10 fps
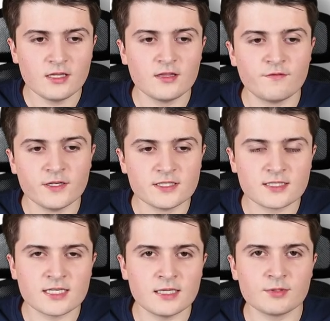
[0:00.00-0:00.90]
the
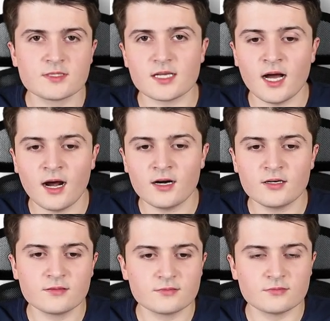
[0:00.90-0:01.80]
filter tables
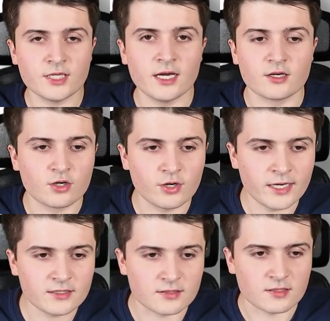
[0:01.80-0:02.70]
are yeah,
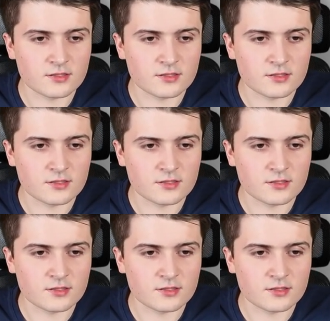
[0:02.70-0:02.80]
corrected.